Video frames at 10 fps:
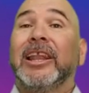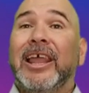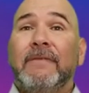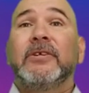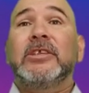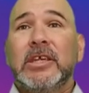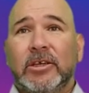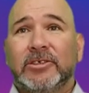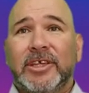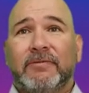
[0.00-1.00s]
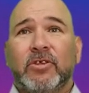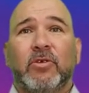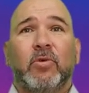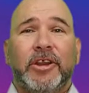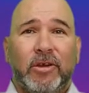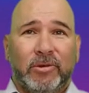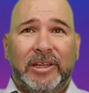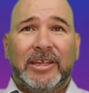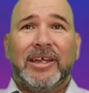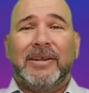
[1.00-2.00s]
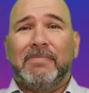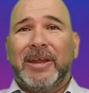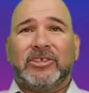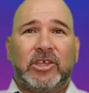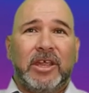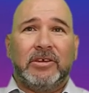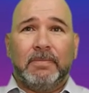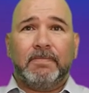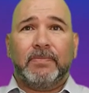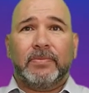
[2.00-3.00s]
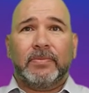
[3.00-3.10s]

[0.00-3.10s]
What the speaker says: 11 years after the one and only Magic Kingdom.